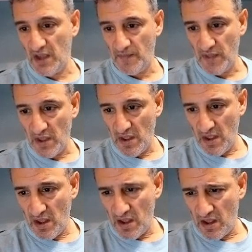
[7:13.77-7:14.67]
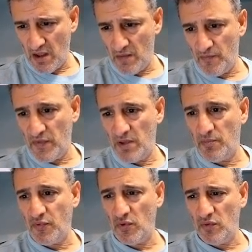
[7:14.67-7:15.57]
Yeah, um,
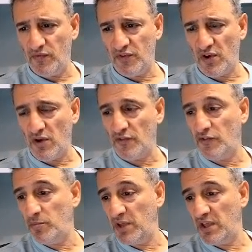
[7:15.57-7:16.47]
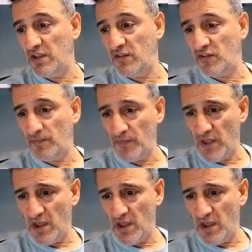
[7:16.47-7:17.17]
improved charge speeds,